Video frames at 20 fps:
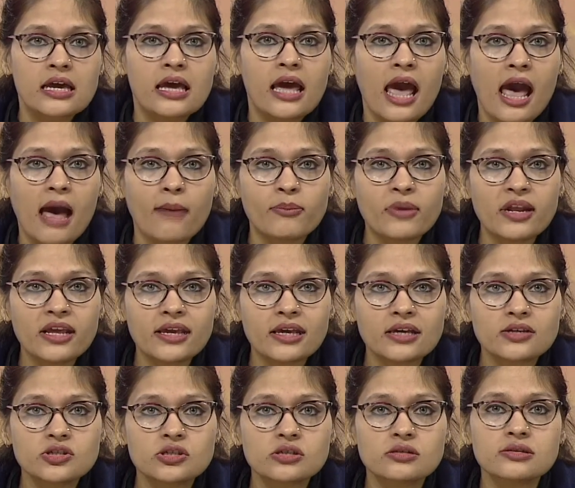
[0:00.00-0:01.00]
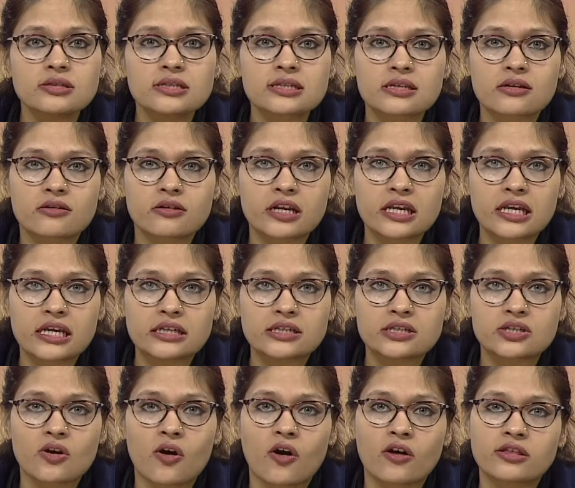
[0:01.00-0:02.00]
Application screened
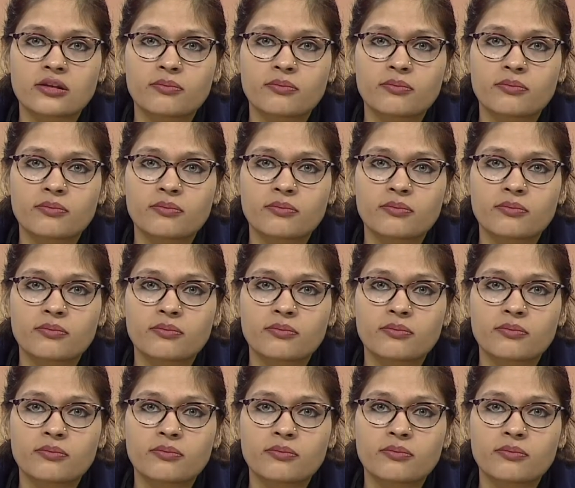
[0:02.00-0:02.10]
on the